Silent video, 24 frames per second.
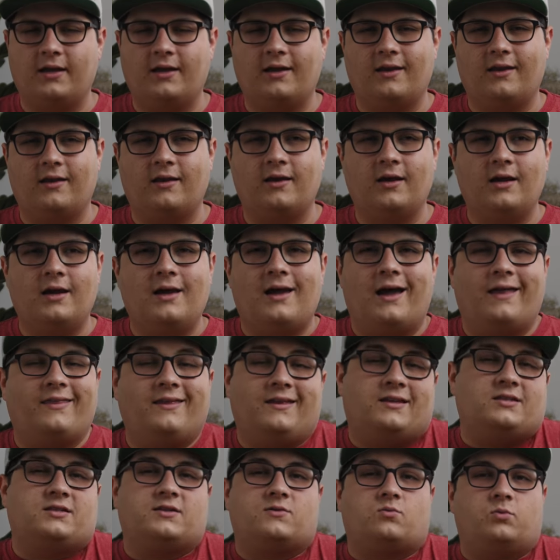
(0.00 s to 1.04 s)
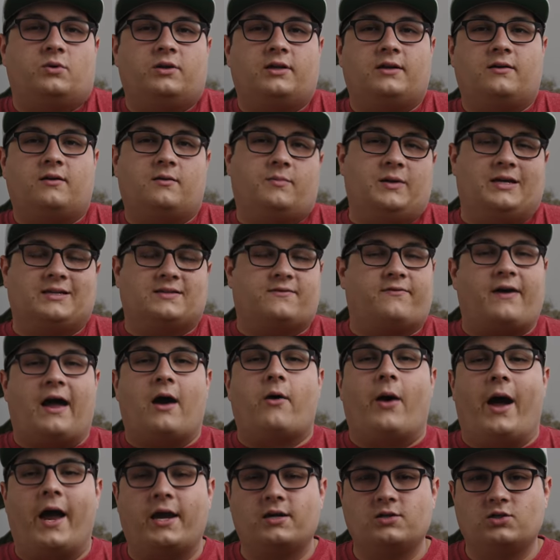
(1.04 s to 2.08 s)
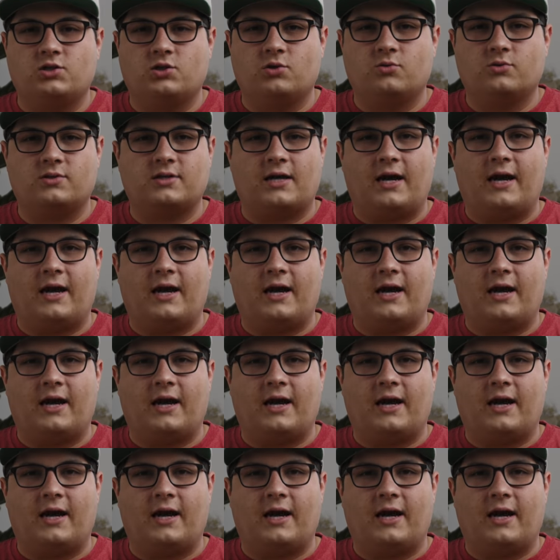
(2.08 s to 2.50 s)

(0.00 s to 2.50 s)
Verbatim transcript: And I think that's just really because of how I shoot.